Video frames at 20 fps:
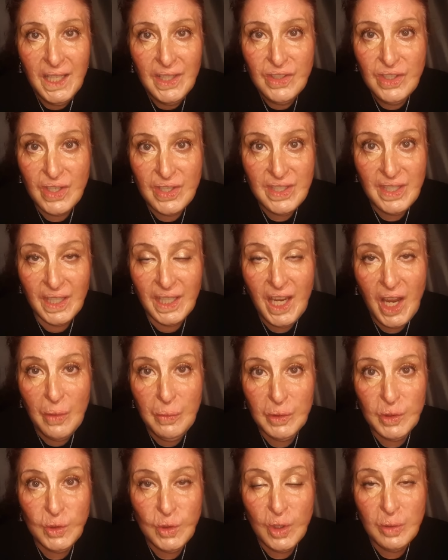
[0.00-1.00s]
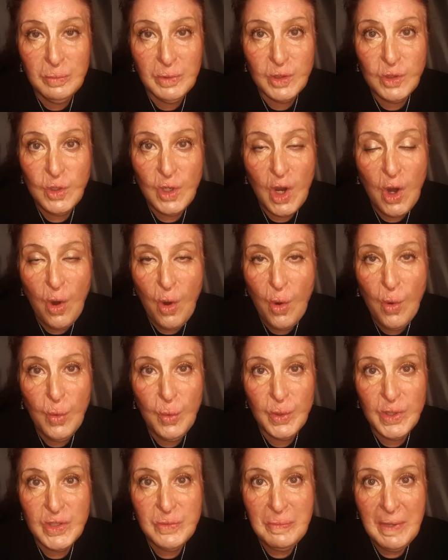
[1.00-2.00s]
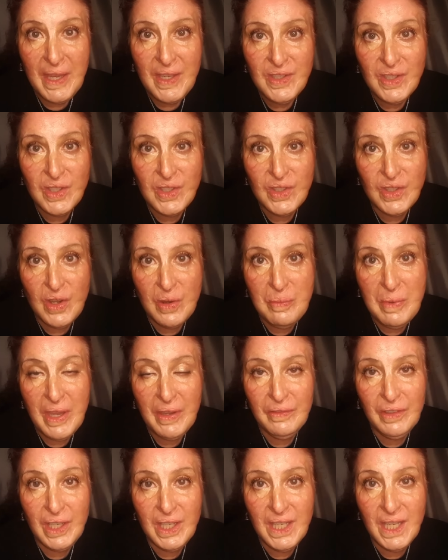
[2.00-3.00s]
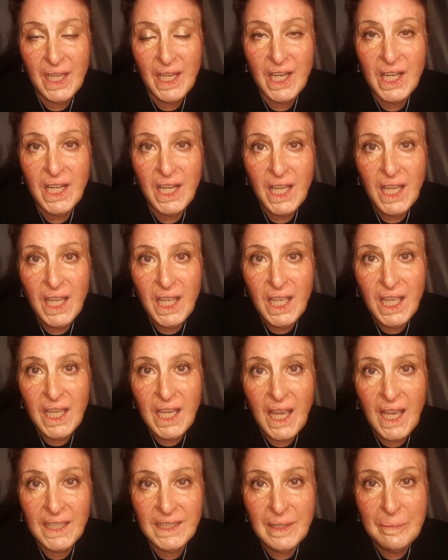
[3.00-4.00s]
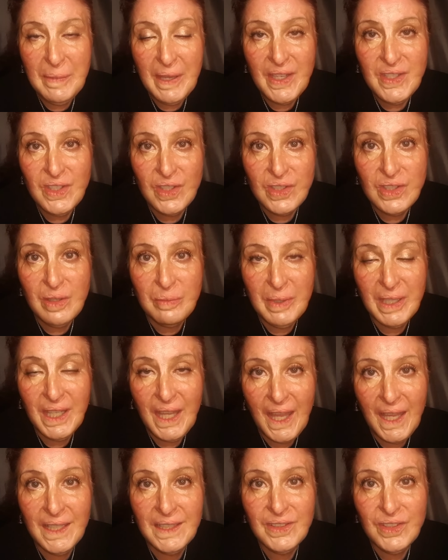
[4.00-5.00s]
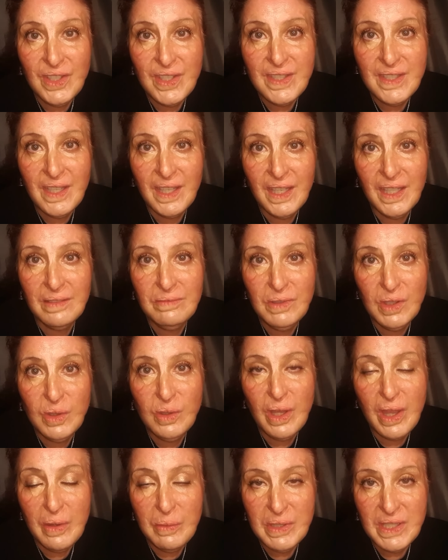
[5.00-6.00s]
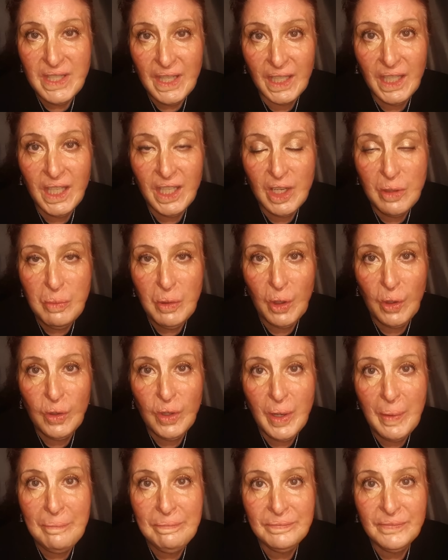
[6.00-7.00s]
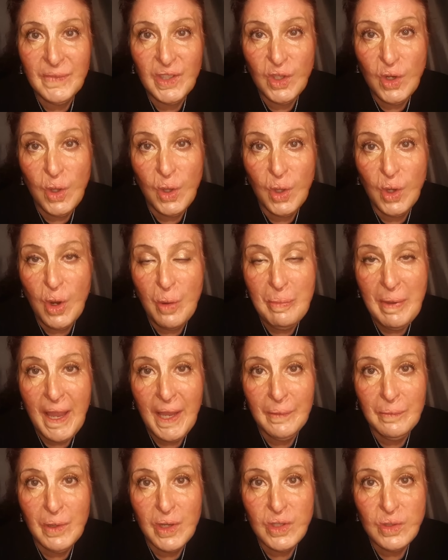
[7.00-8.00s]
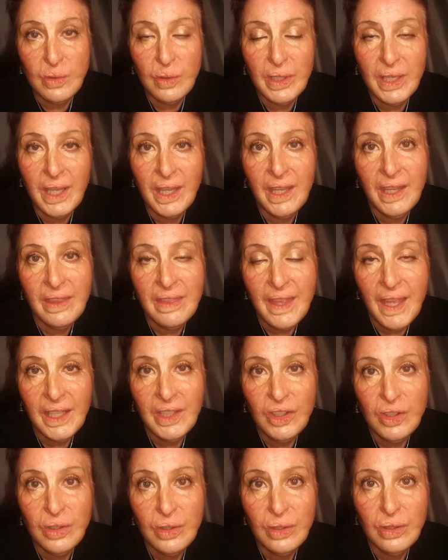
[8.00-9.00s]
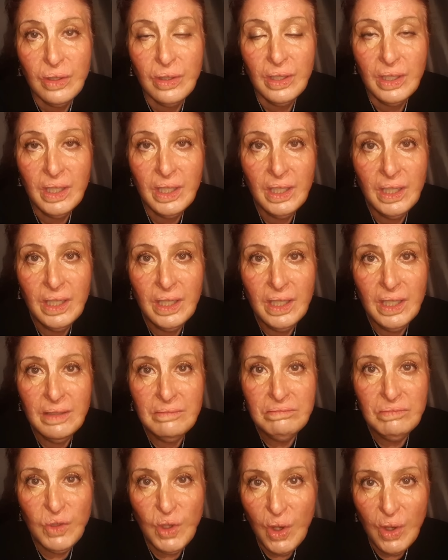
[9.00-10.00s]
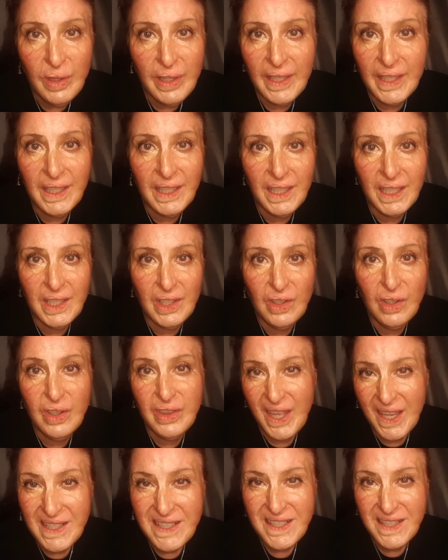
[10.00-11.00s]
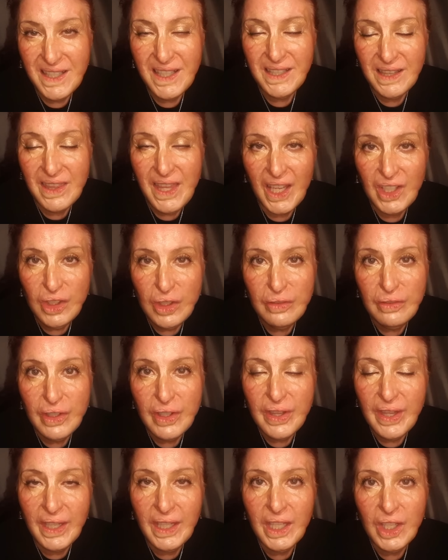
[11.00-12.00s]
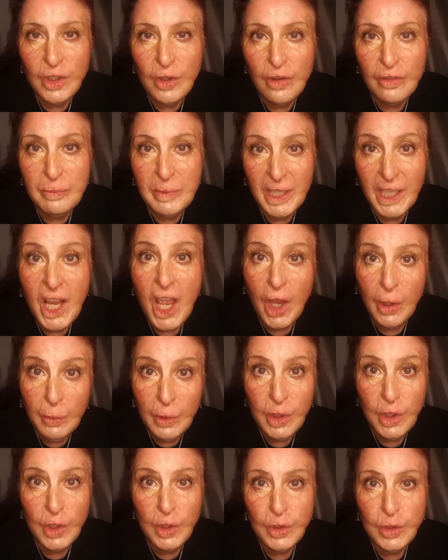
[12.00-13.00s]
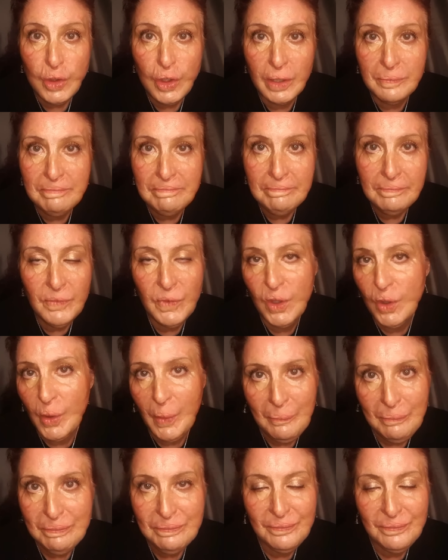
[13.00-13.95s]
just like I would normally do, I always message them every year, and I messaged them again to say, that I was thinking about them, and all I got back was, okay, thank you. Not like, oh, that's the thank you for thinking of me and how are you doing? No.